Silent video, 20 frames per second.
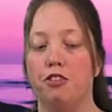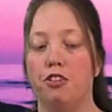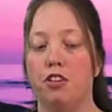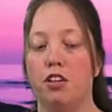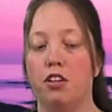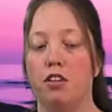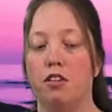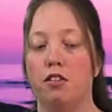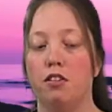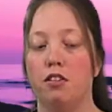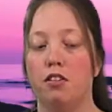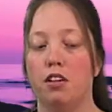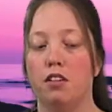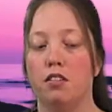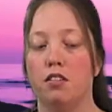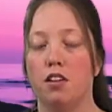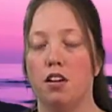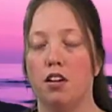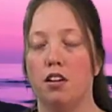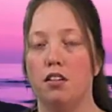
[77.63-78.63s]
feel
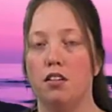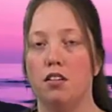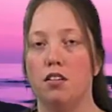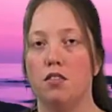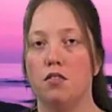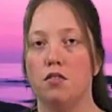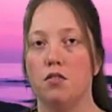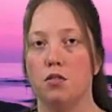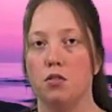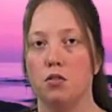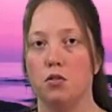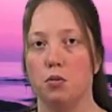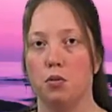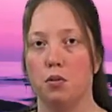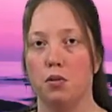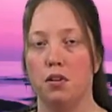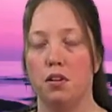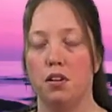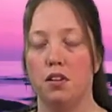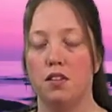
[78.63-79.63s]
that tightness or
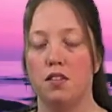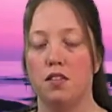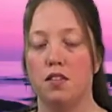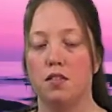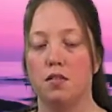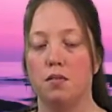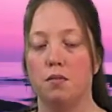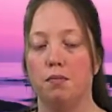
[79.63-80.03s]
soreness,